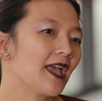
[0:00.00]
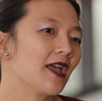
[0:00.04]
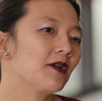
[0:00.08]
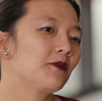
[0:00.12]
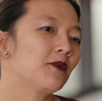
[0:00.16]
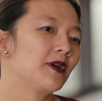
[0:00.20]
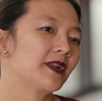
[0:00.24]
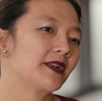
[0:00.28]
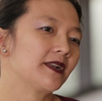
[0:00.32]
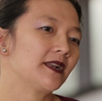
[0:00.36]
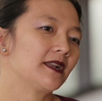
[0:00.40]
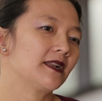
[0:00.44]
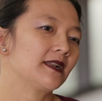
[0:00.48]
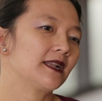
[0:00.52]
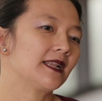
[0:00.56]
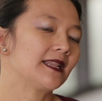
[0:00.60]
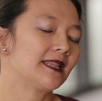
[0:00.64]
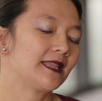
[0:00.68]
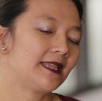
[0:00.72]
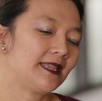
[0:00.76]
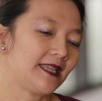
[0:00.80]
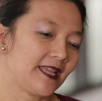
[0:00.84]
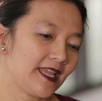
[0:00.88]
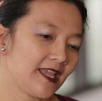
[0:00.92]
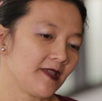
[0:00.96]
And what
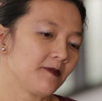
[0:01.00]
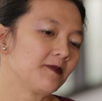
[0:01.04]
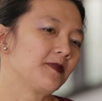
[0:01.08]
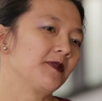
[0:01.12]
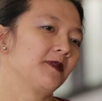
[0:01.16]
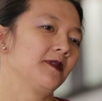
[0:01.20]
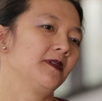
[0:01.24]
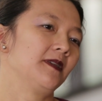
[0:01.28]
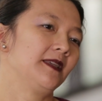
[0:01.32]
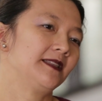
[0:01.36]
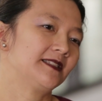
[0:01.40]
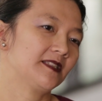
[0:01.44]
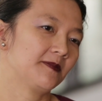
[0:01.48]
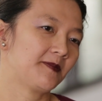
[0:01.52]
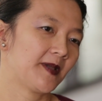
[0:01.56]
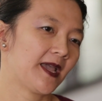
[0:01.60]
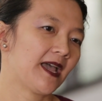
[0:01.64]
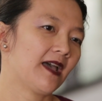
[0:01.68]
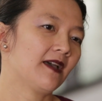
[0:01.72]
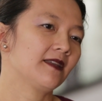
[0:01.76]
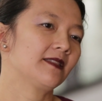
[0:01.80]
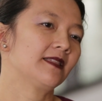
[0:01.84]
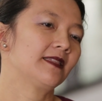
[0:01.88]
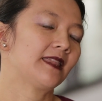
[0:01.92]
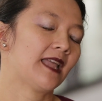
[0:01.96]
LEAP is
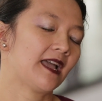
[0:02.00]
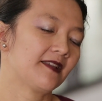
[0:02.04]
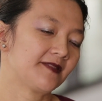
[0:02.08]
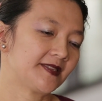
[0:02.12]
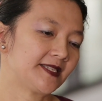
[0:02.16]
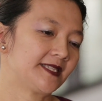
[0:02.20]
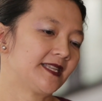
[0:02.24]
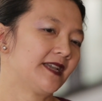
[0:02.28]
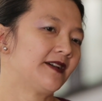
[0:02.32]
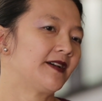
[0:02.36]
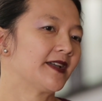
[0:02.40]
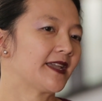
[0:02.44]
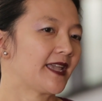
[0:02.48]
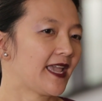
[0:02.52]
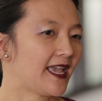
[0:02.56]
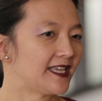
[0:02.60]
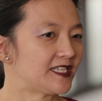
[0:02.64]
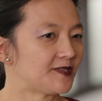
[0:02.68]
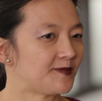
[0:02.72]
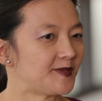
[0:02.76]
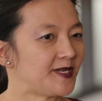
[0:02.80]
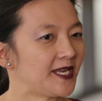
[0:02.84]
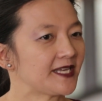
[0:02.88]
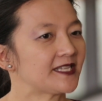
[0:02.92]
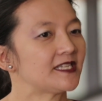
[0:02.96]
about, Lifestyle
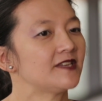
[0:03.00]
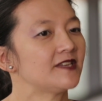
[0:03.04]
Engagement